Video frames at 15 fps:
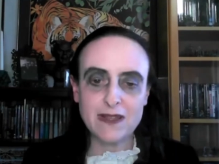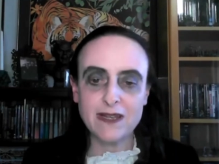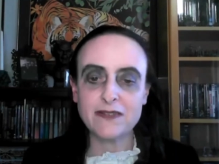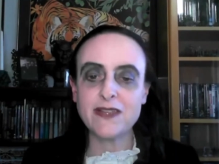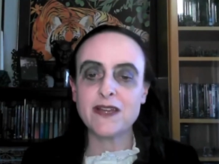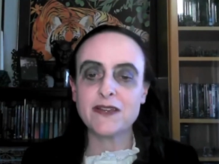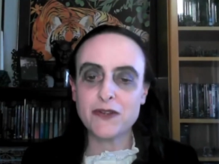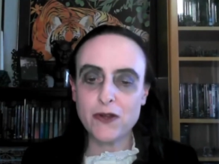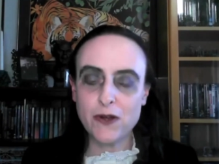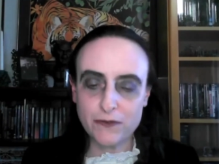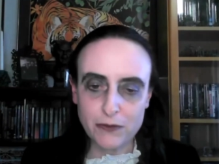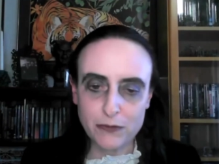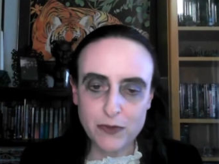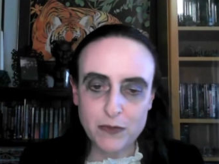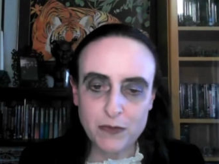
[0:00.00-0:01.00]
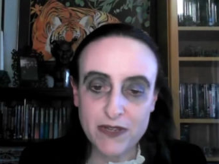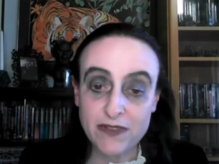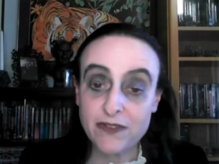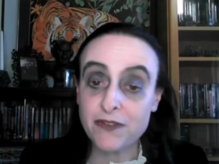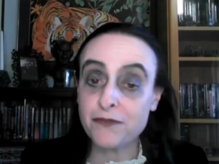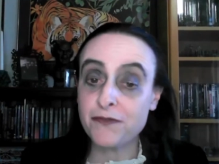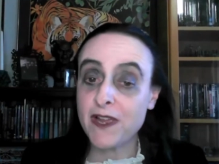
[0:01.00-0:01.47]
And that novel would be
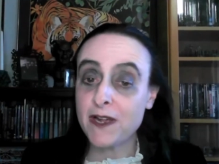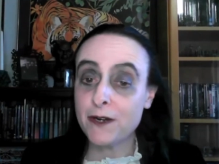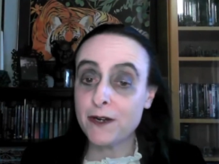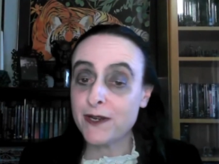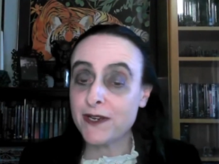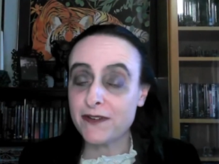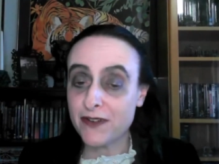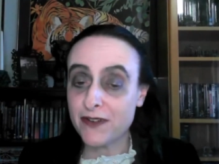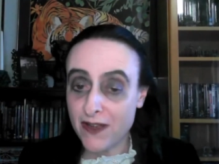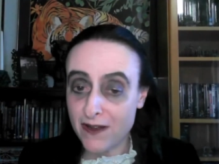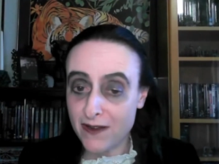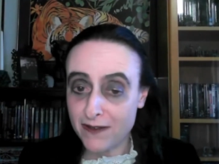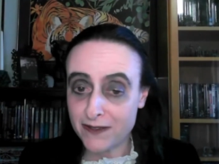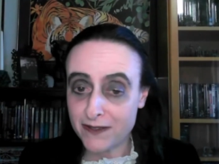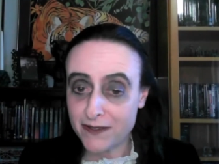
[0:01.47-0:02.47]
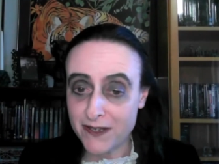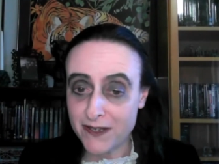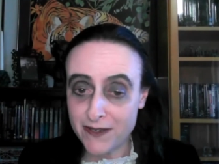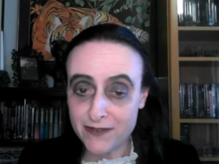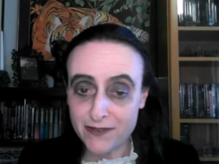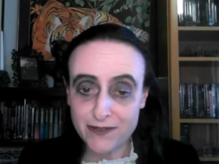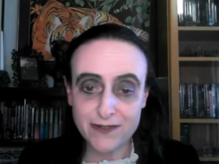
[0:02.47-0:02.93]
The Devouring Dark,
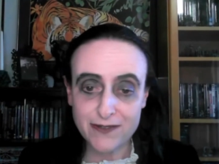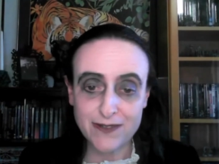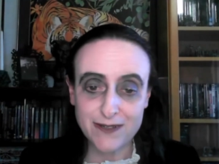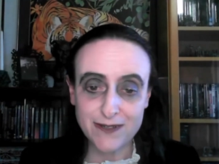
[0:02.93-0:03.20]
yes?